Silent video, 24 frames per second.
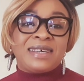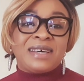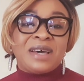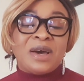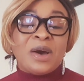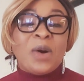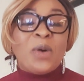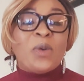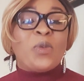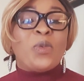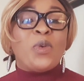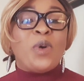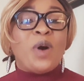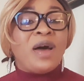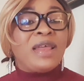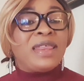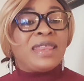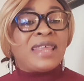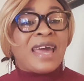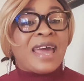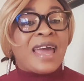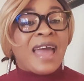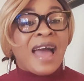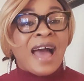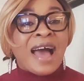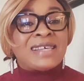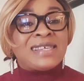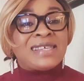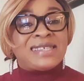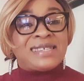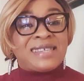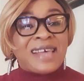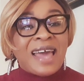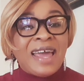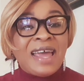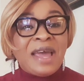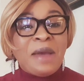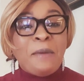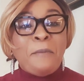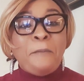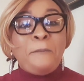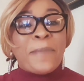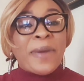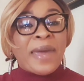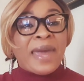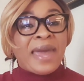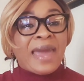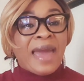What they are saying
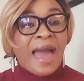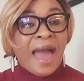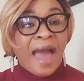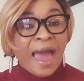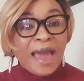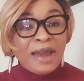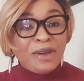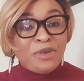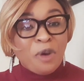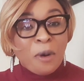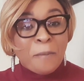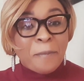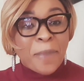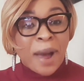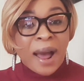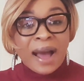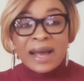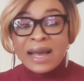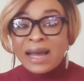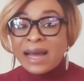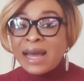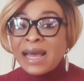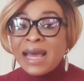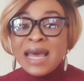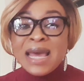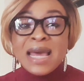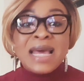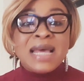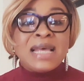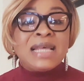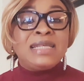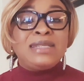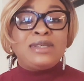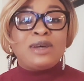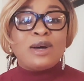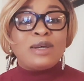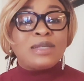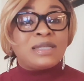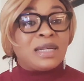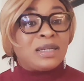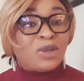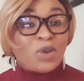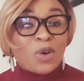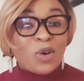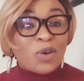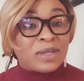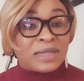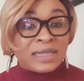behind your back
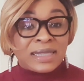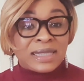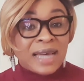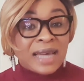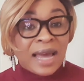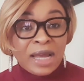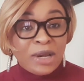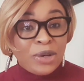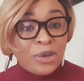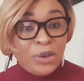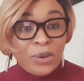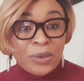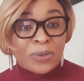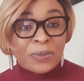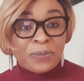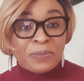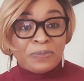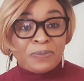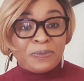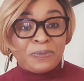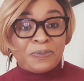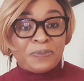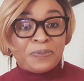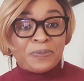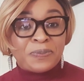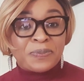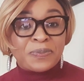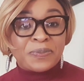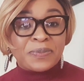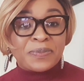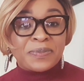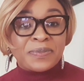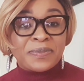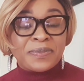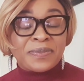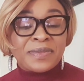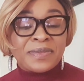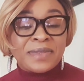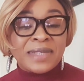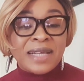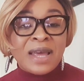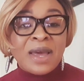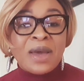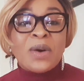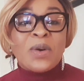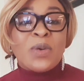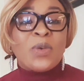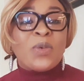doesn't concern you.
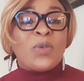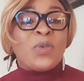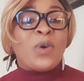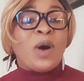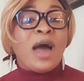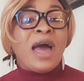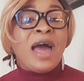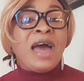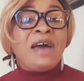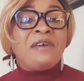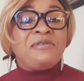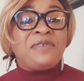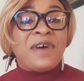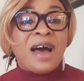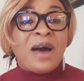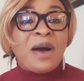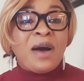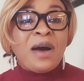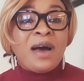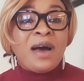Whatever